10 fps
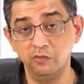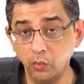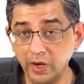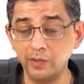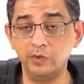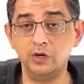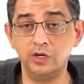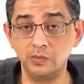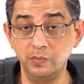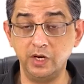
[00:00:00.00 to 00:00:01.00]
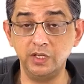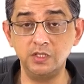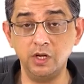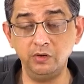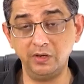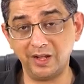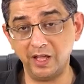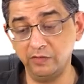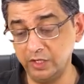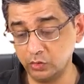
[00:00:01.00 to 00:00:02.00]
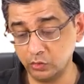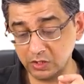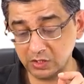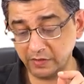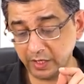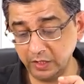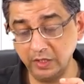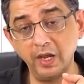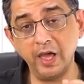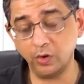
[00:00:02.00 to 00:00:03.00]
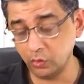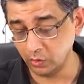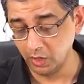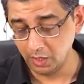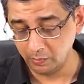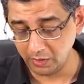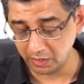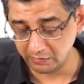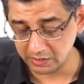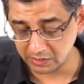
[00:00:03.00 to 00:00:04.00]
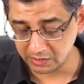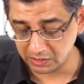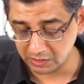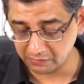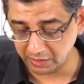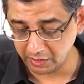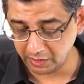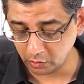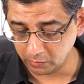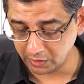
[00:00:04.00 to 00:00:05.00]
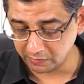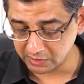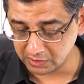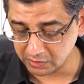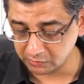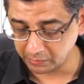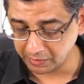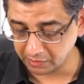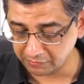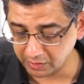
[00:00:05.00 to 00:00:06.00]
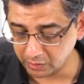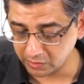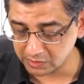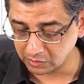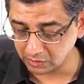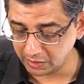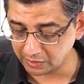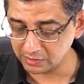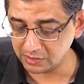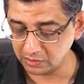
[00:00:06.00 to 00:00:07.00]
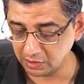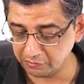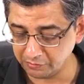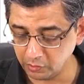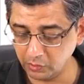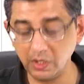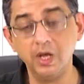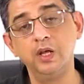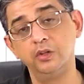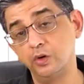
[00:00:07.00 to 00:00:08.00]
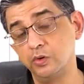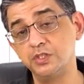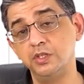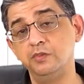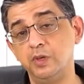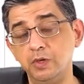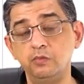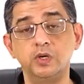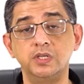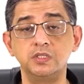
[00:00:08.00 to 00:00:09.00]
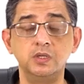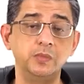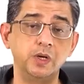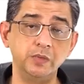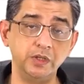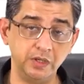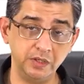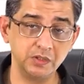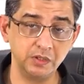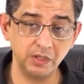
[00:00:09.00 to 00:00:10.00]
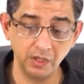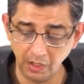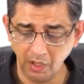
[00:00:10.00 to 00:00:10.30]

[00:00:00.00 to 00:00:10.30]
Why? Because blood is now traveling through these very narrow blood vessels. These very narrow blood vessels would be referred to as collaterals, and therefore the question will be what is the murmur that is heard.